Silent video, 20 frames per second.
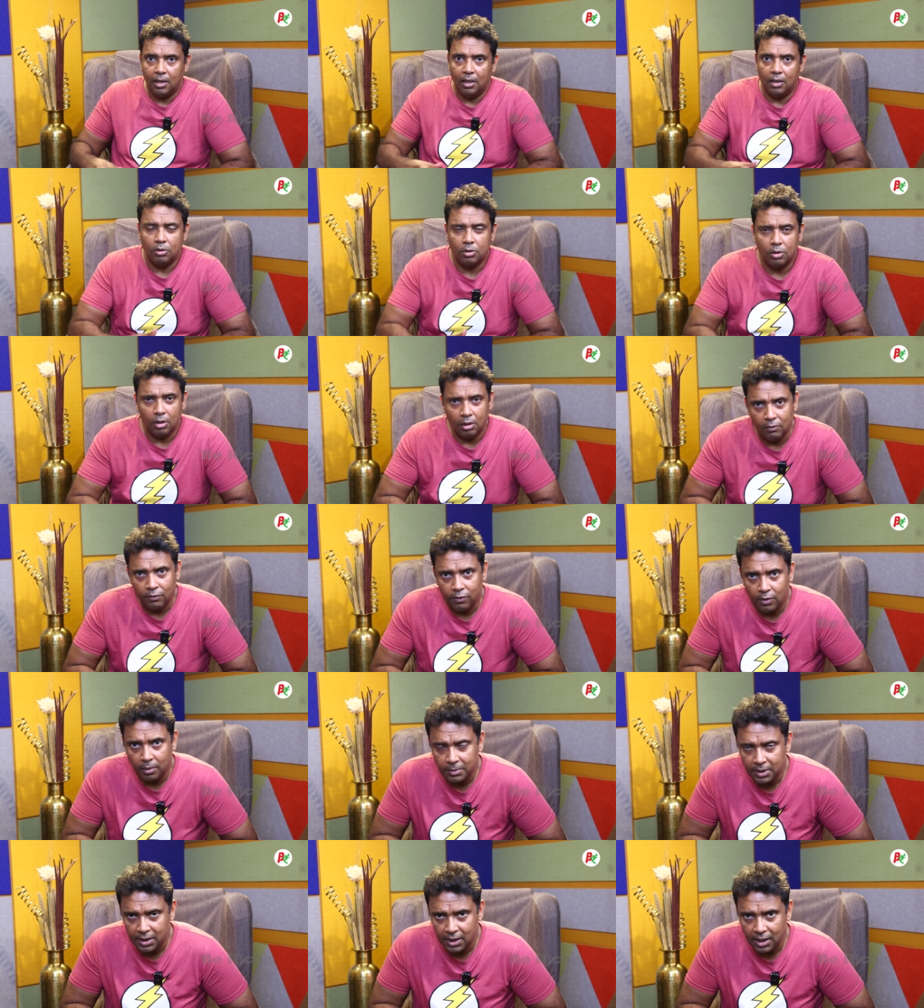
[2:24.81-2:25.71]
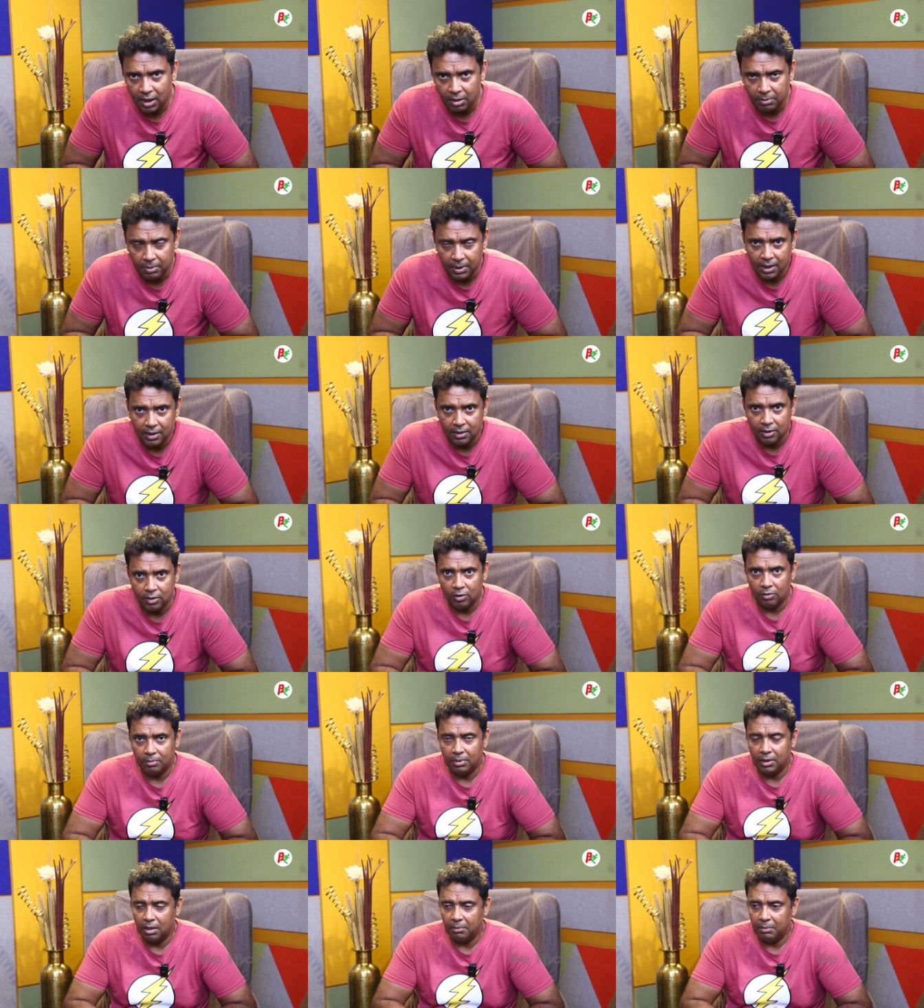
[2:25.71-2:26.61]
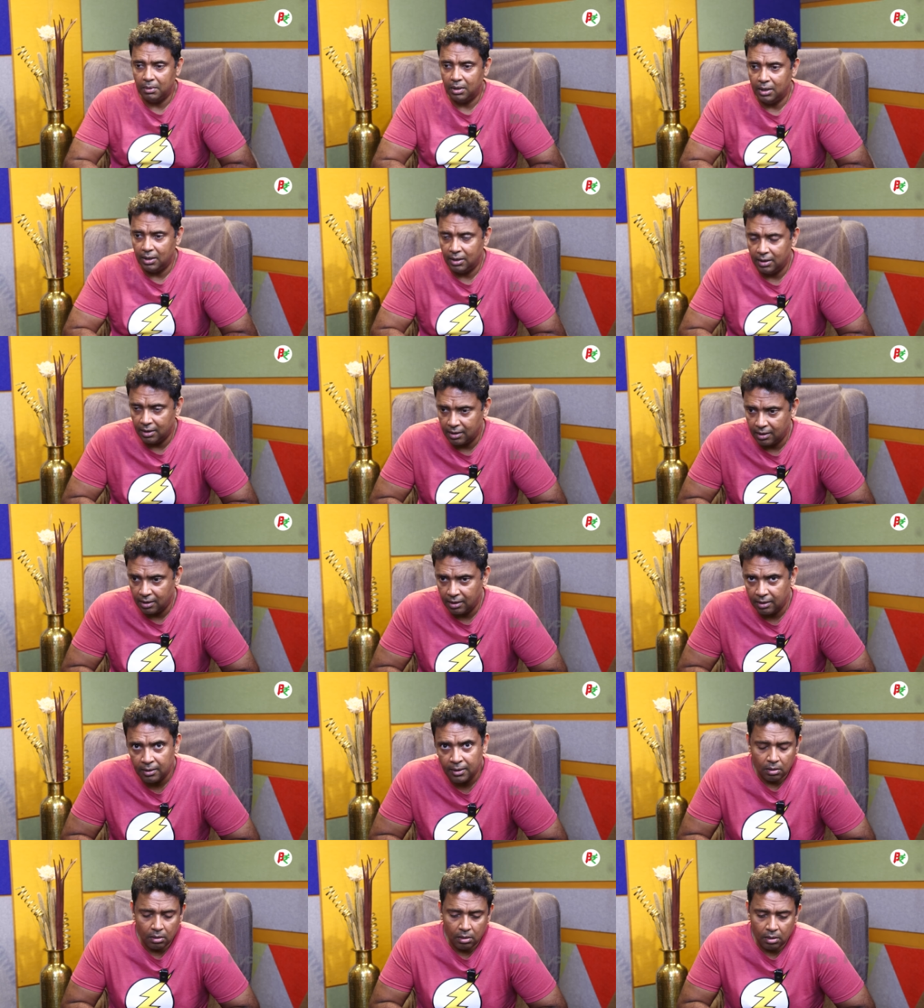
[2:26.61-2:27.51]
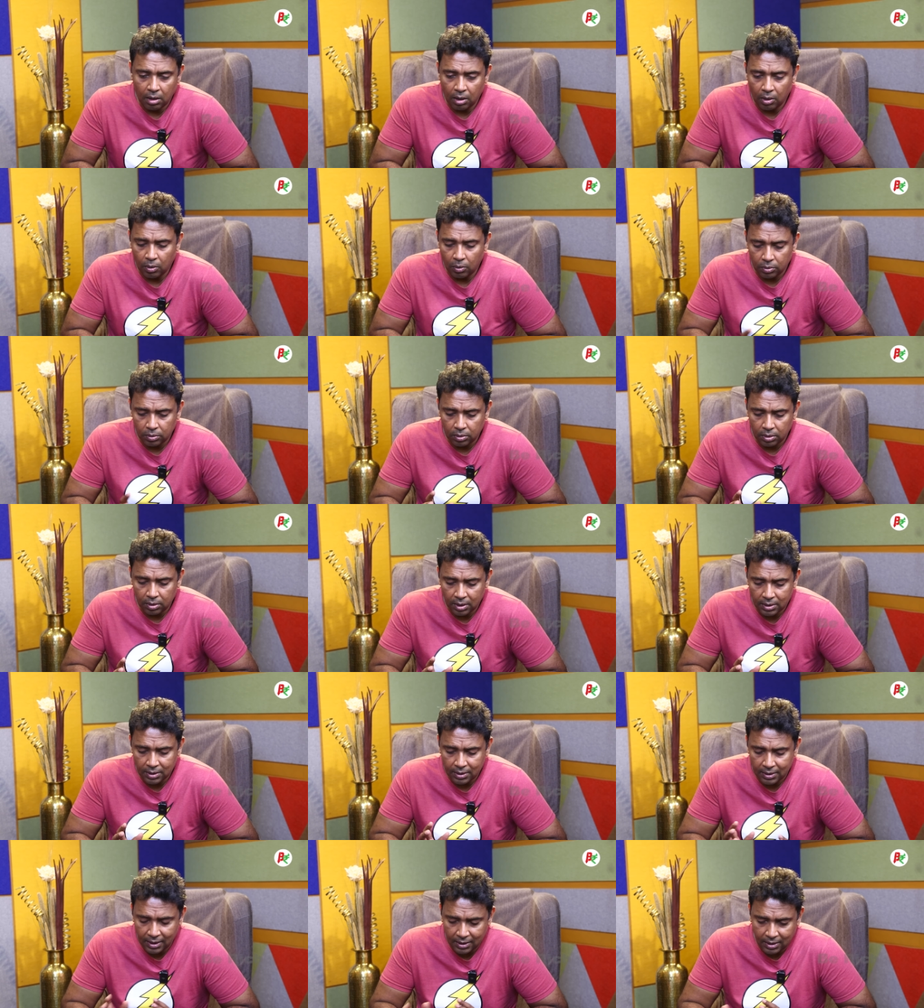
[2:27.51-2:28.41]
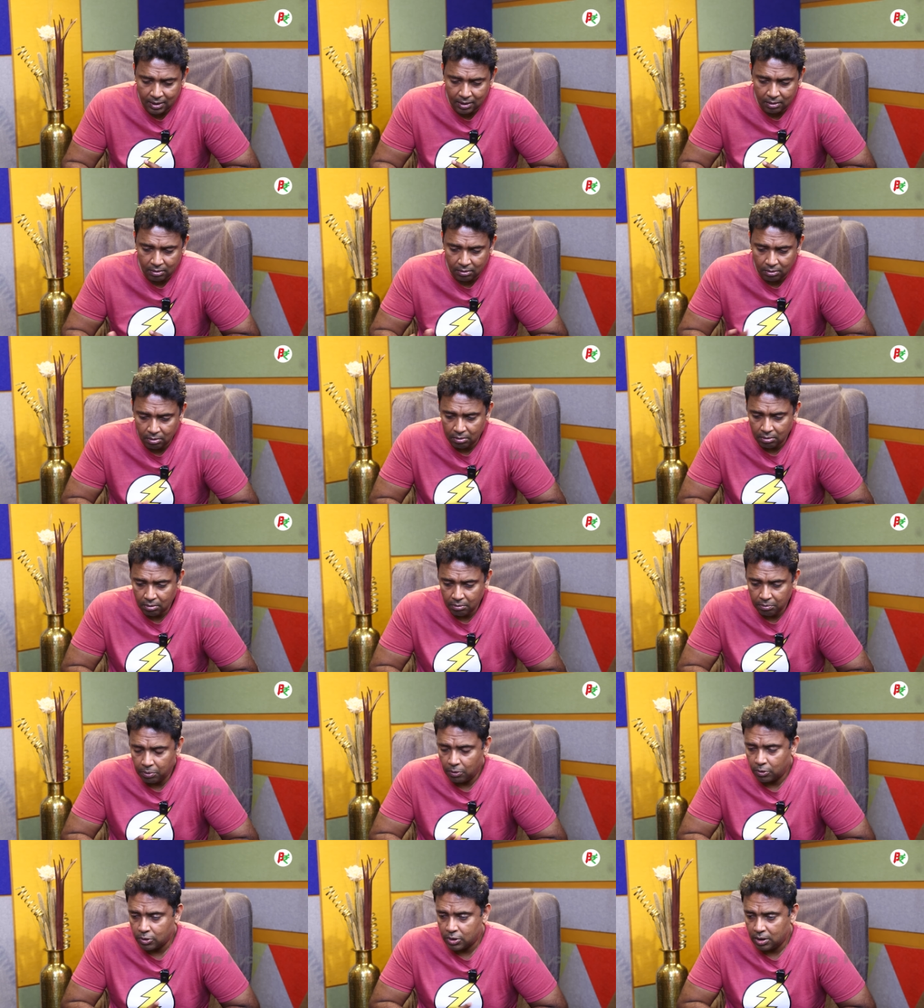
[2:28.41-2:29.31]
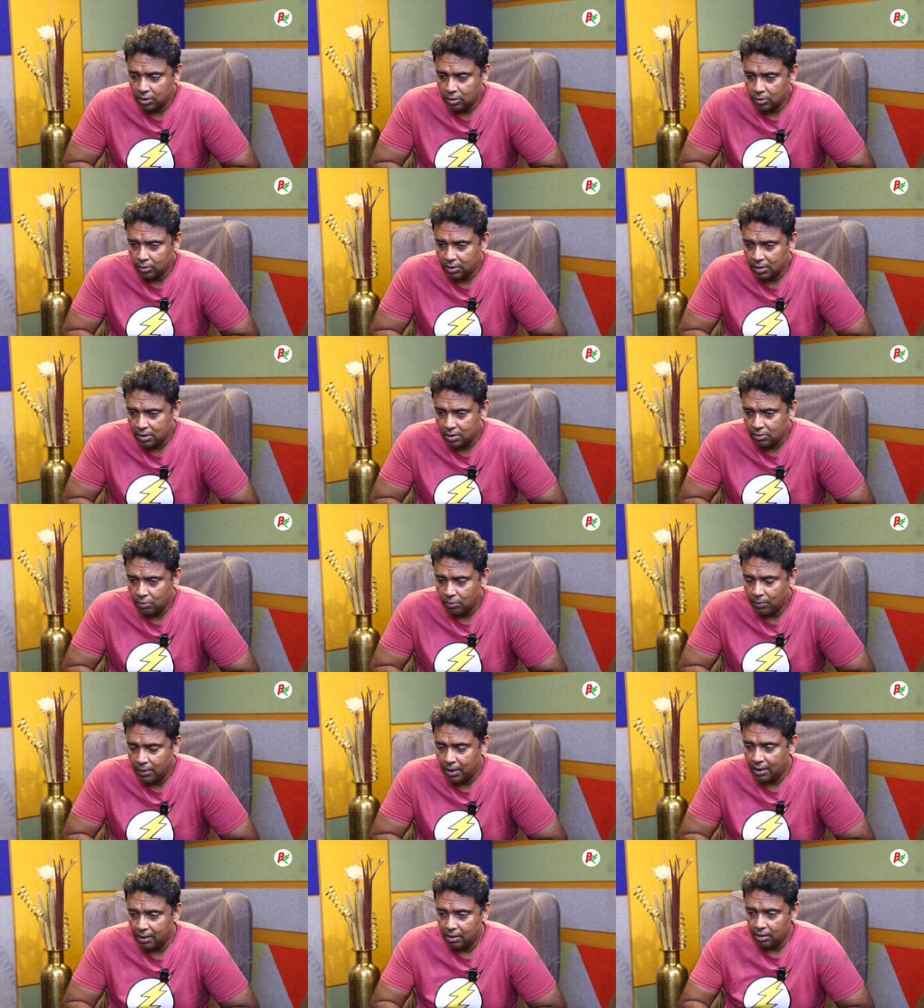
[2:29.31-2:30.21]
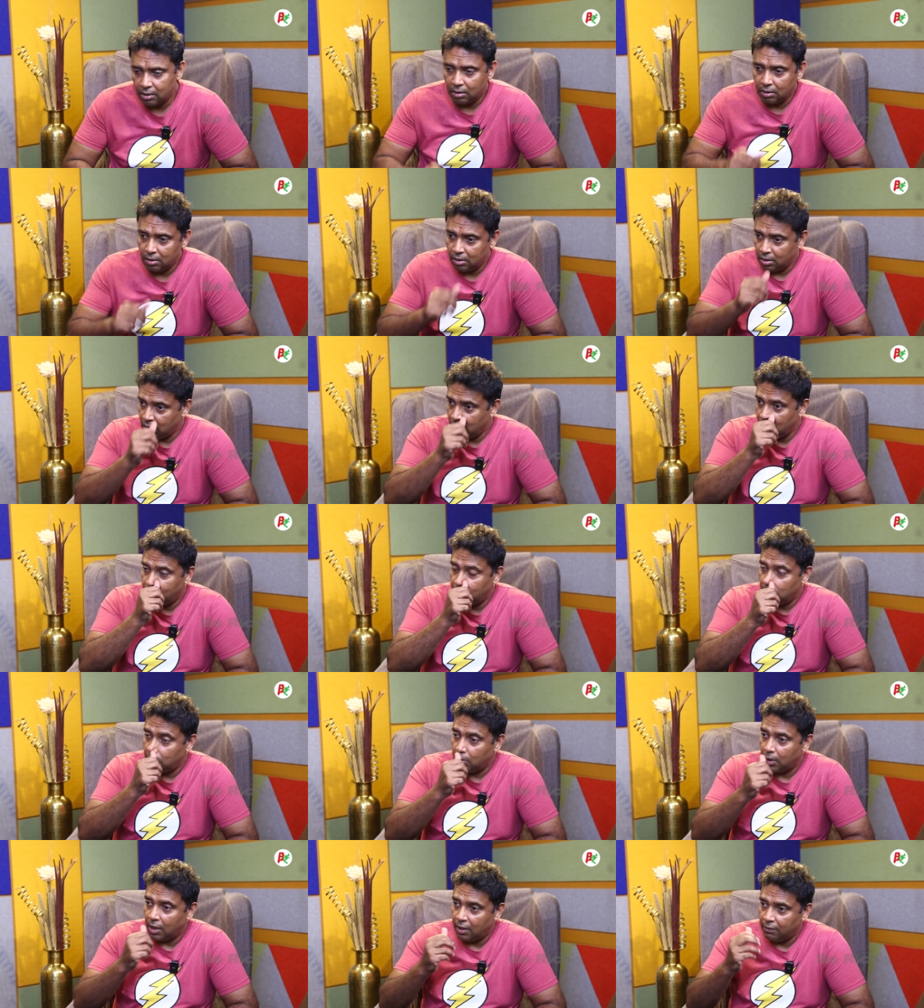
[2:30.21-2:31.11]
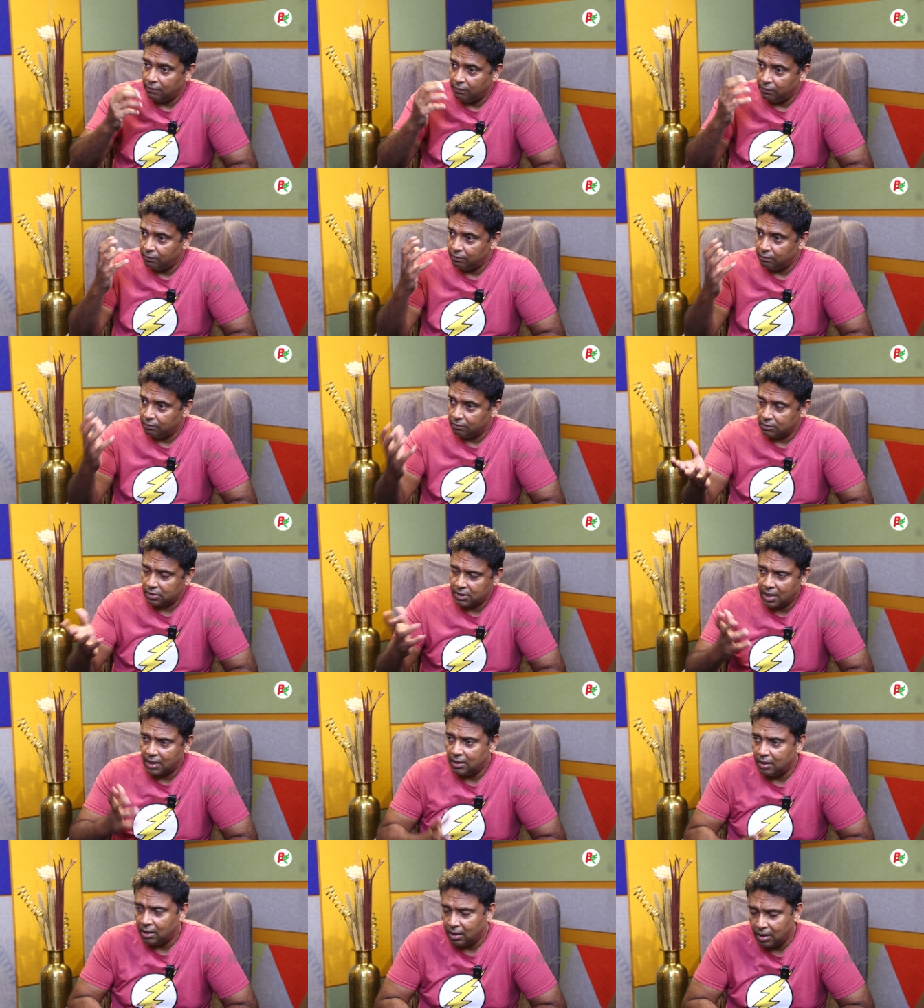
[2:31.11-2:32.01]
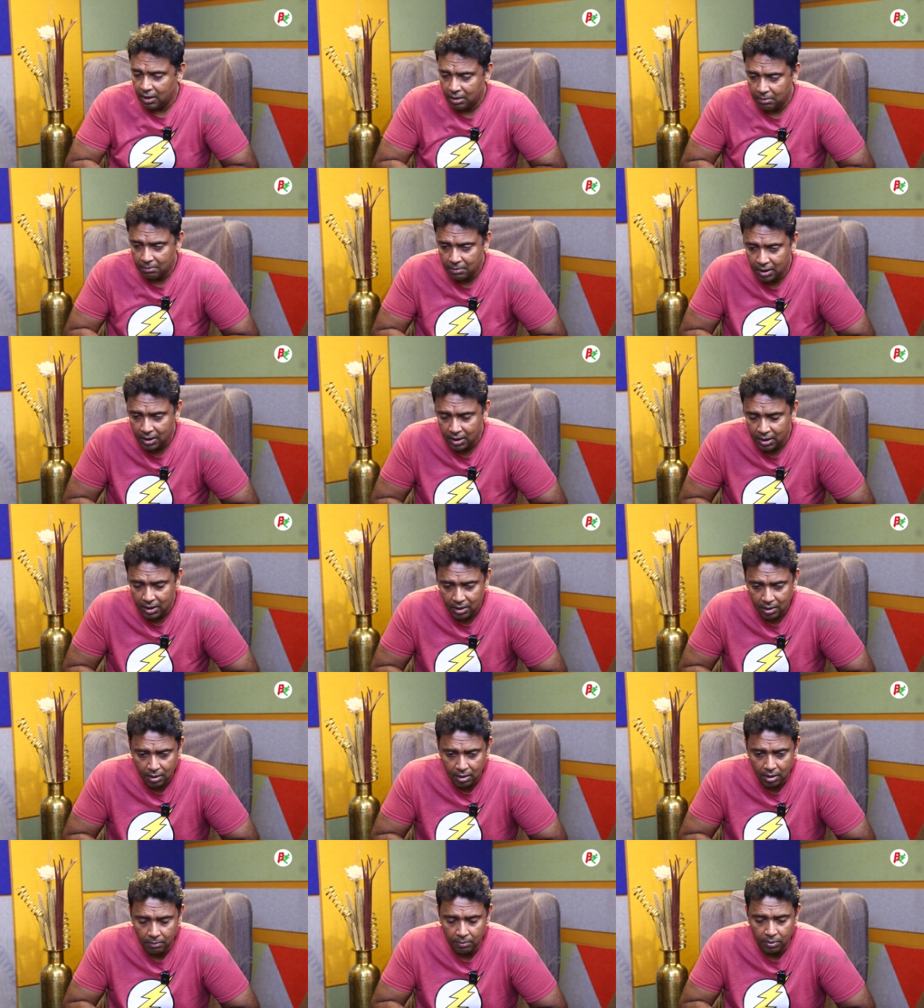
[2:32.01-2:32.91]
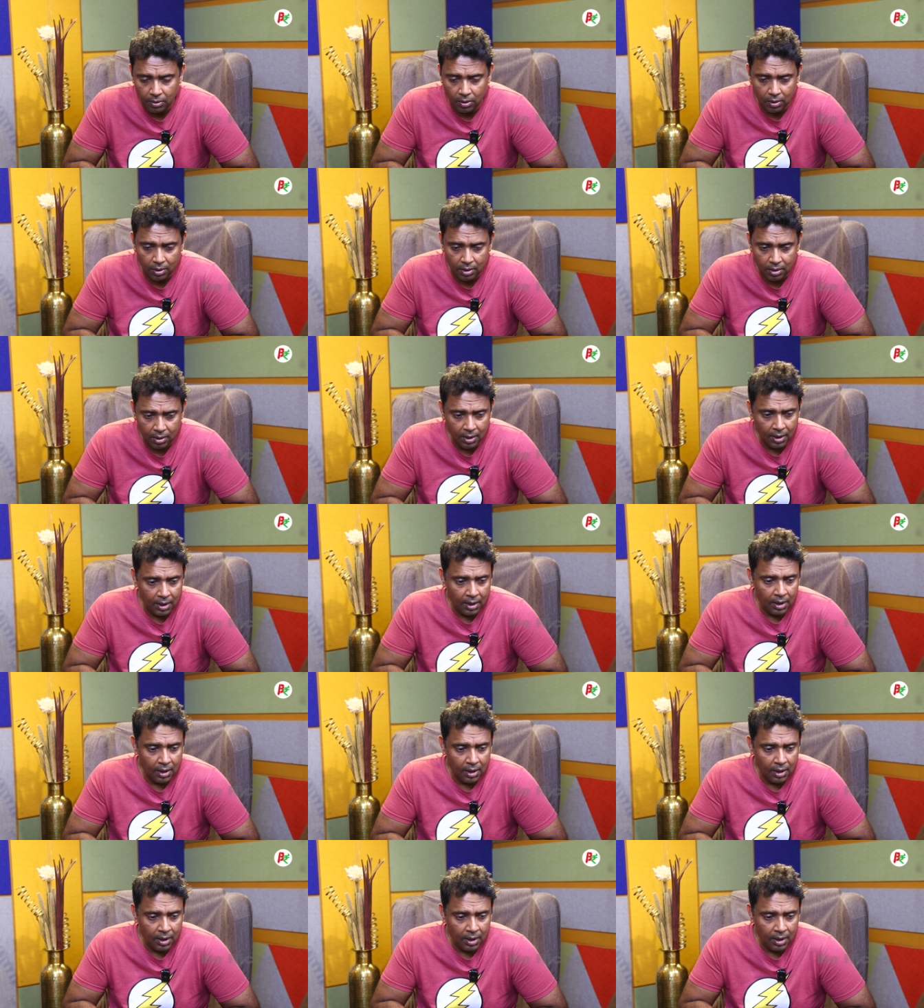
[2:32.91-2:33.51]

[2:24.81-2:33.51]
it is to inform the RBI that you have become an NRI. Now, there's another portion to this where if you have started earning money abroad